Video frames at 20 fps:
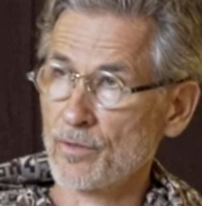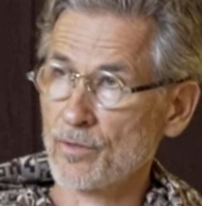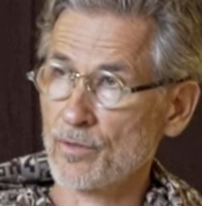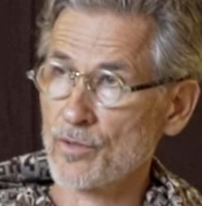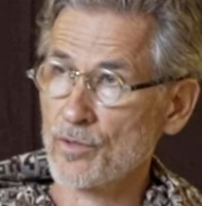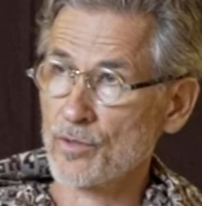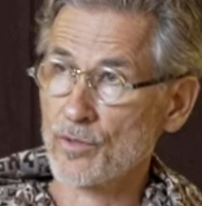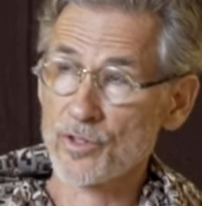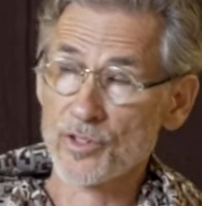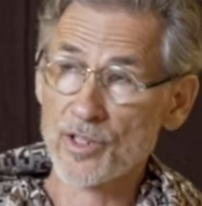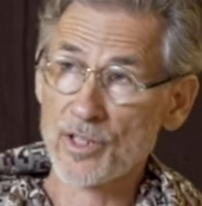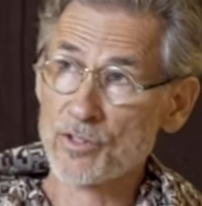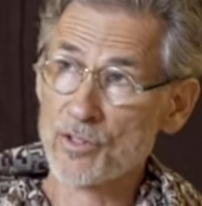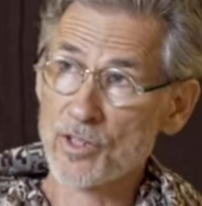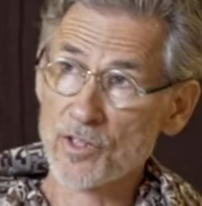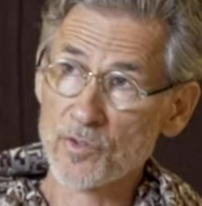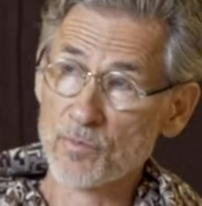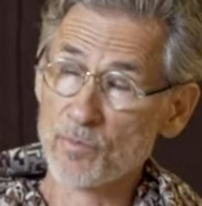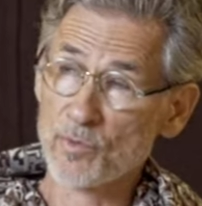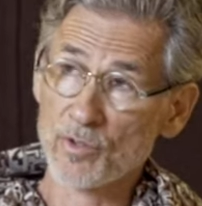So this
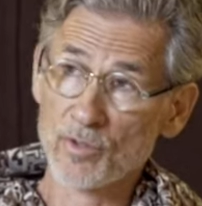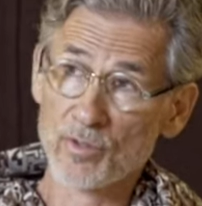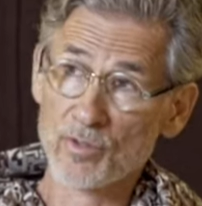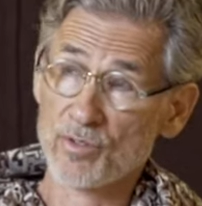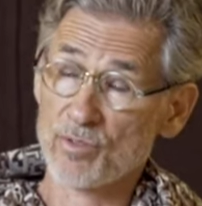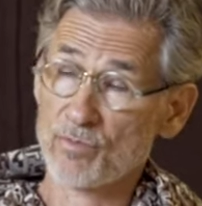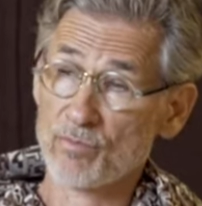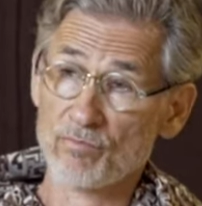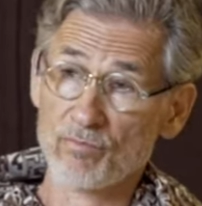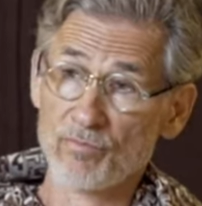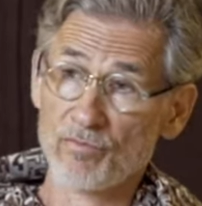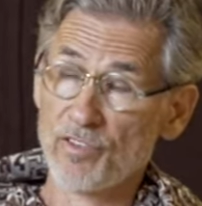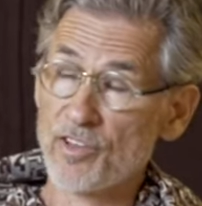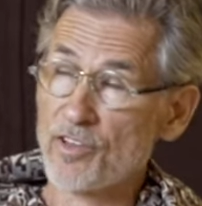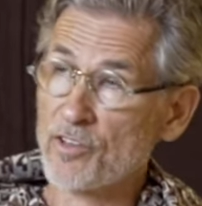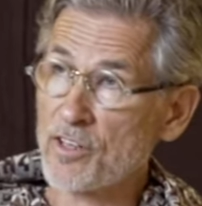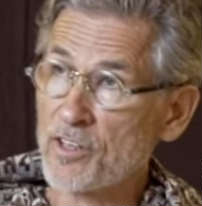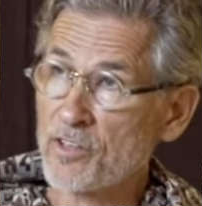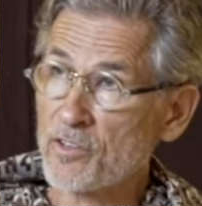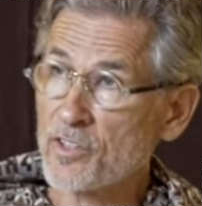adjustment is
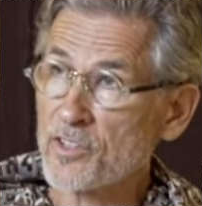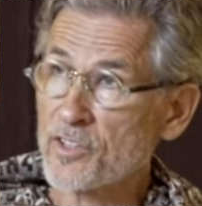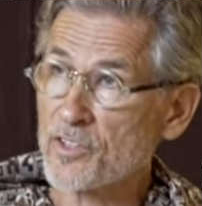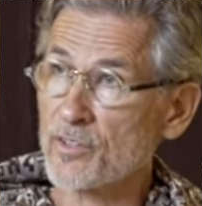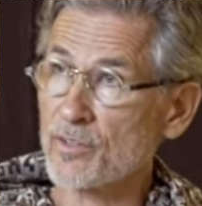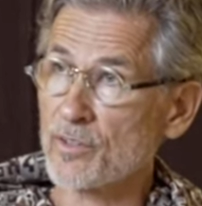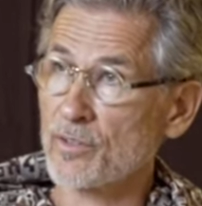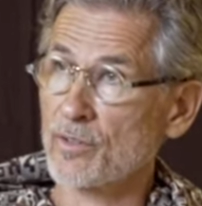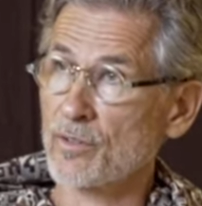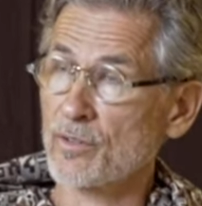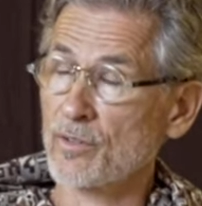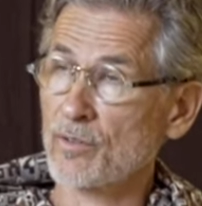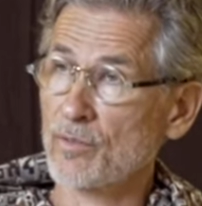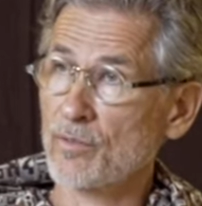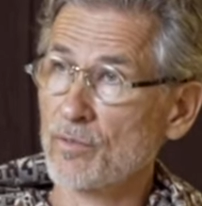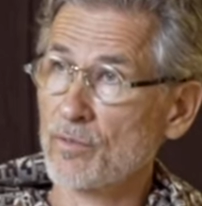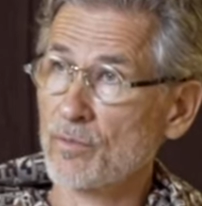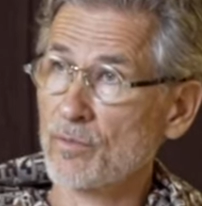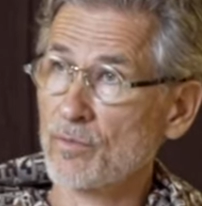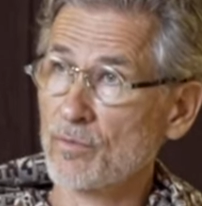fairly recent.
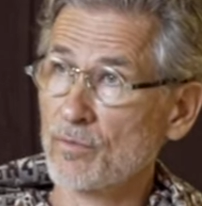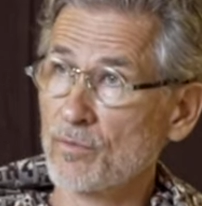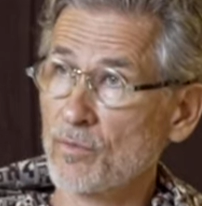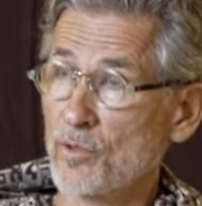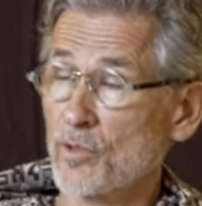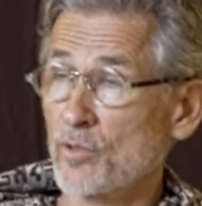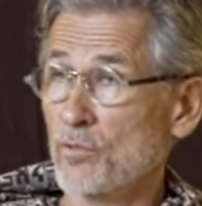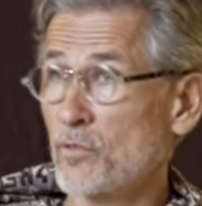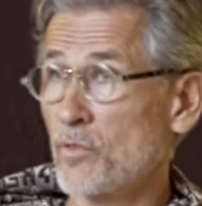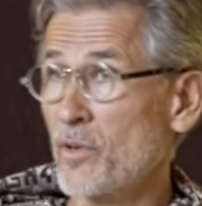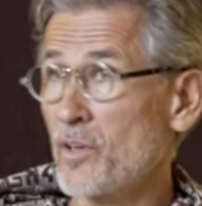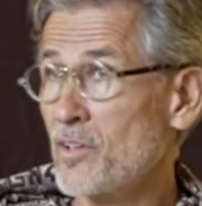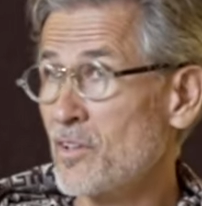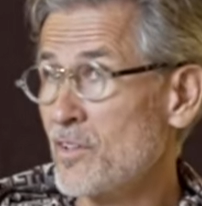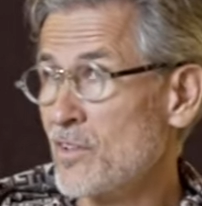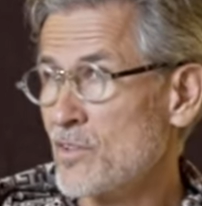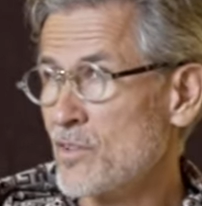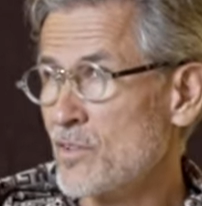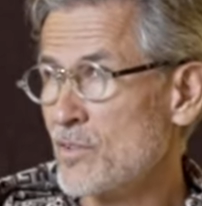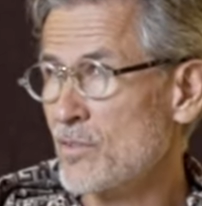What, 20
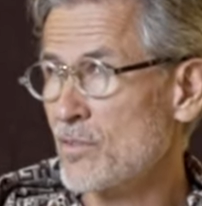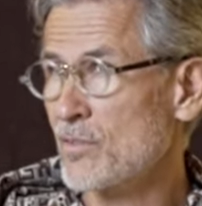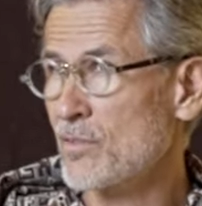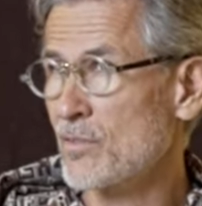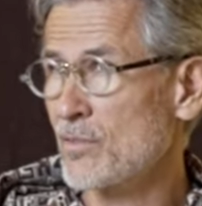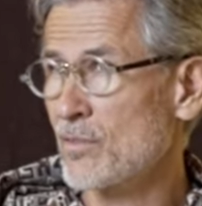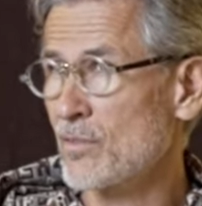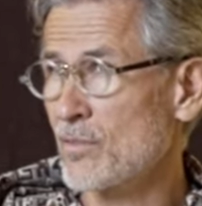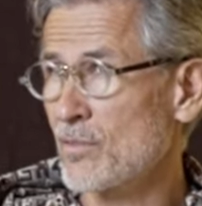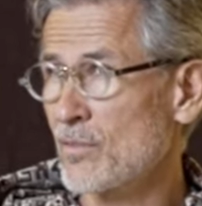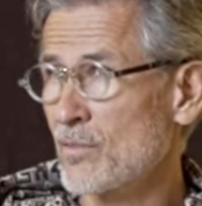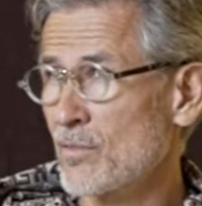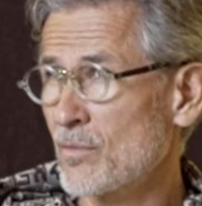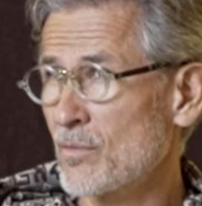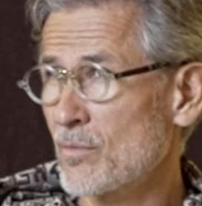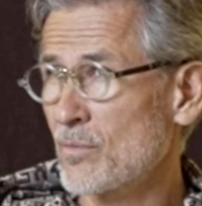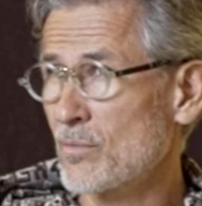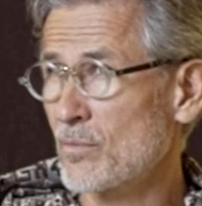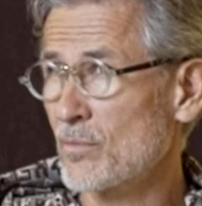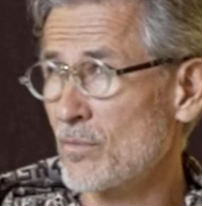years?
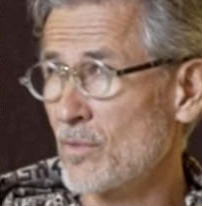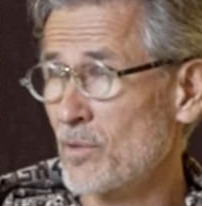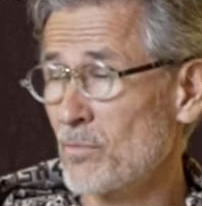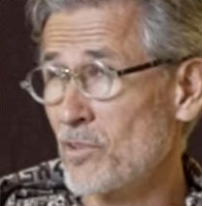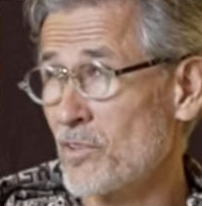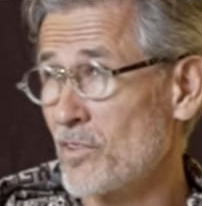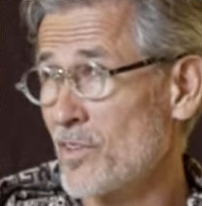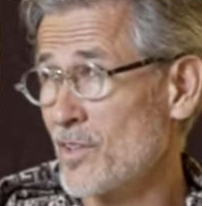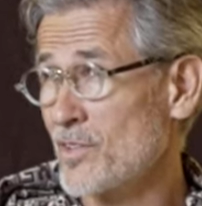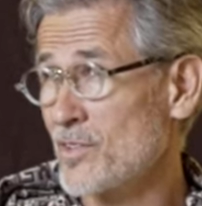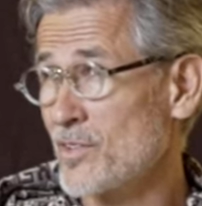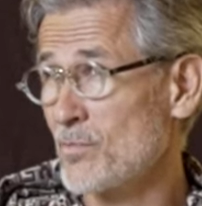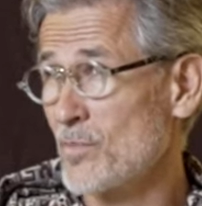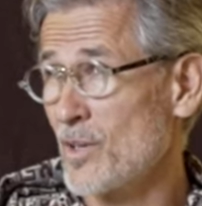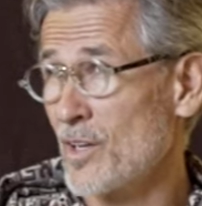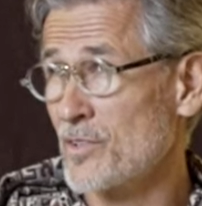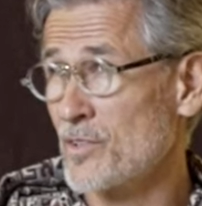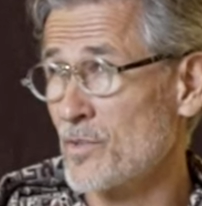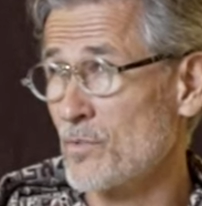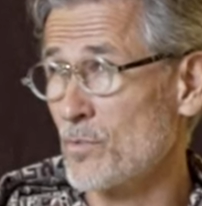Maybe 30
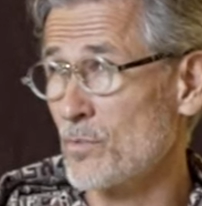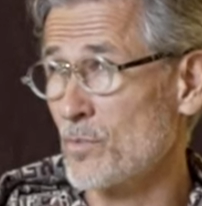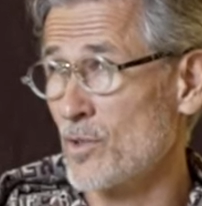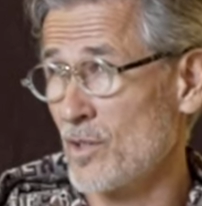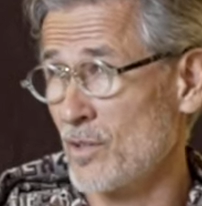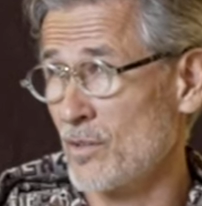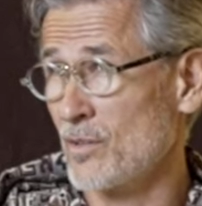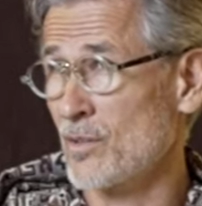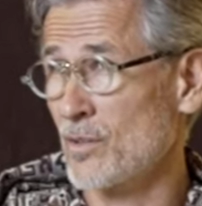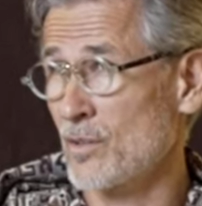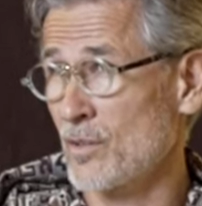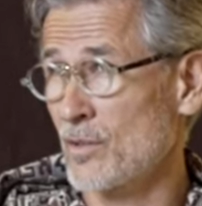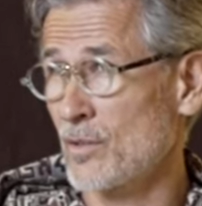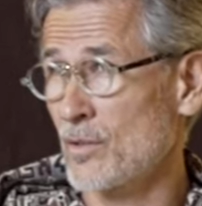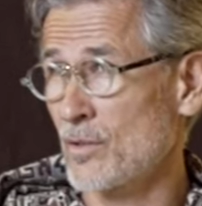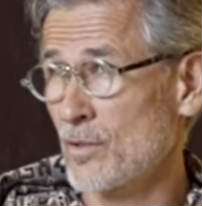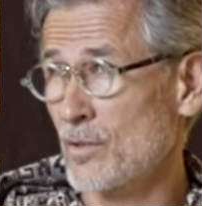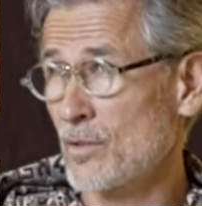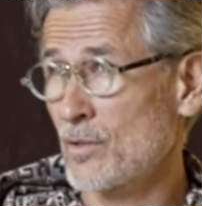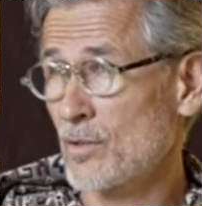maximum, right?
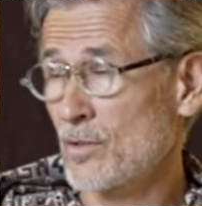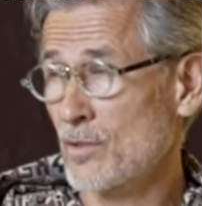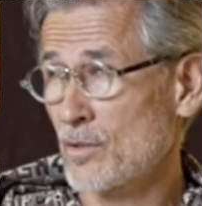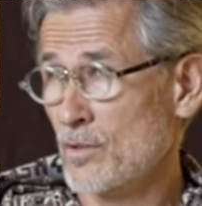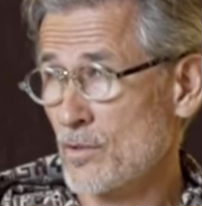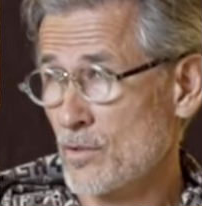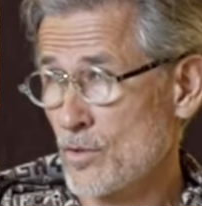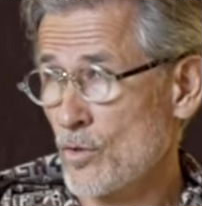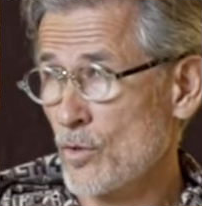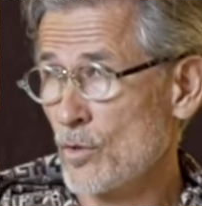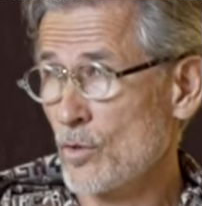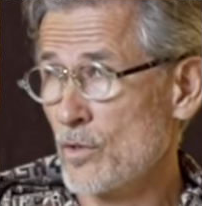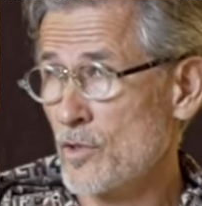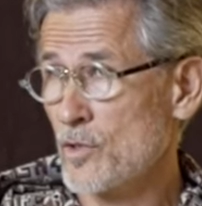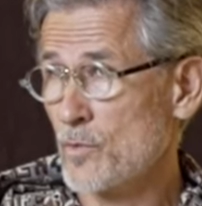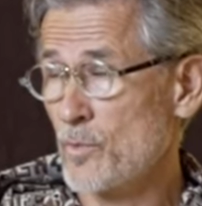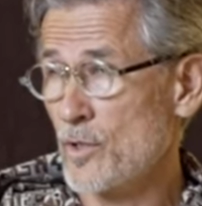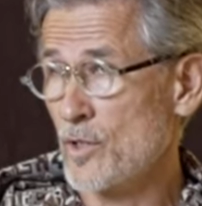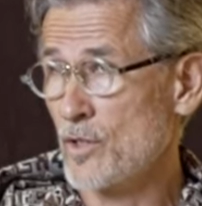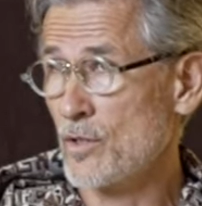Scholarly
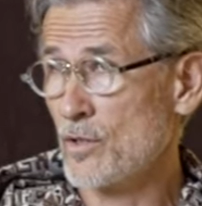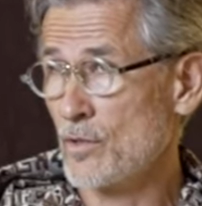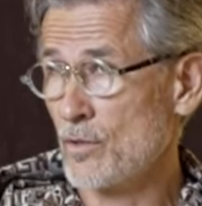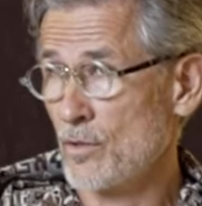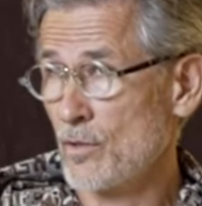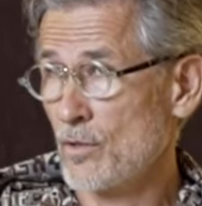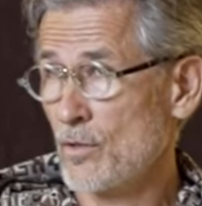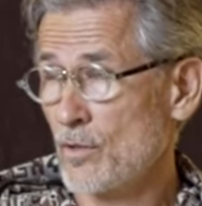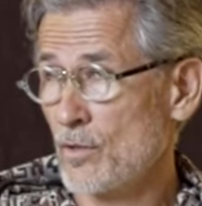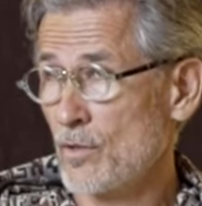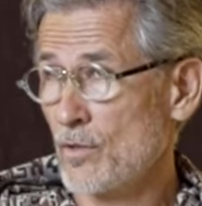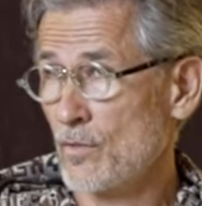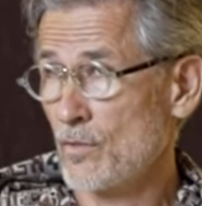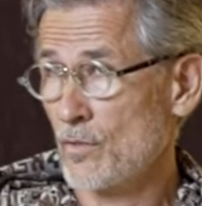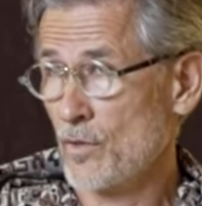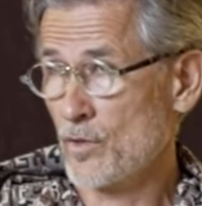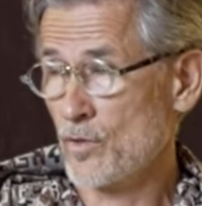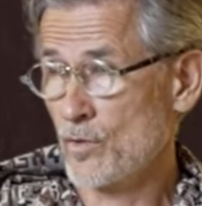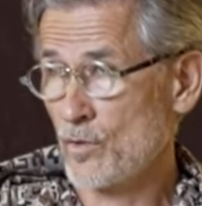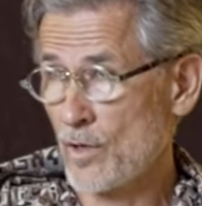speaking,
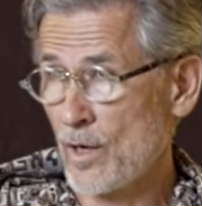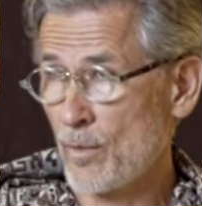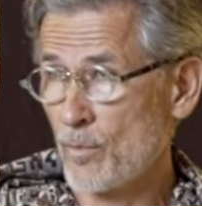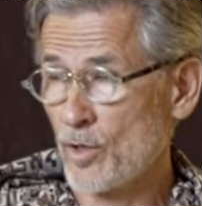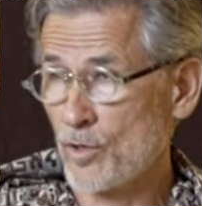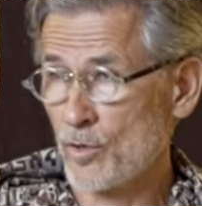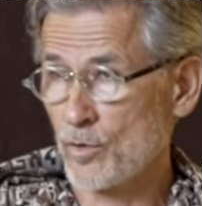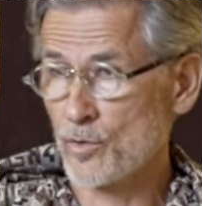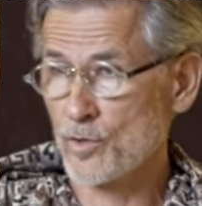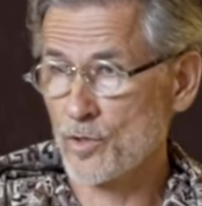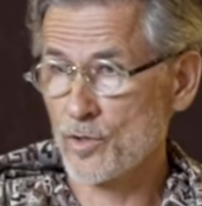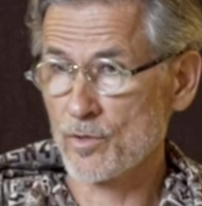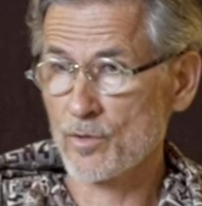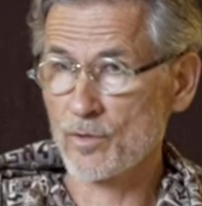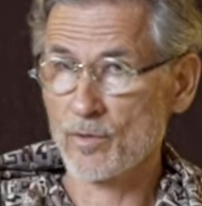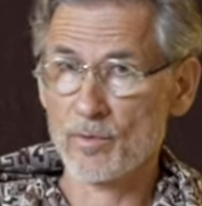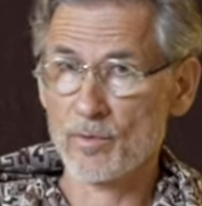when you come across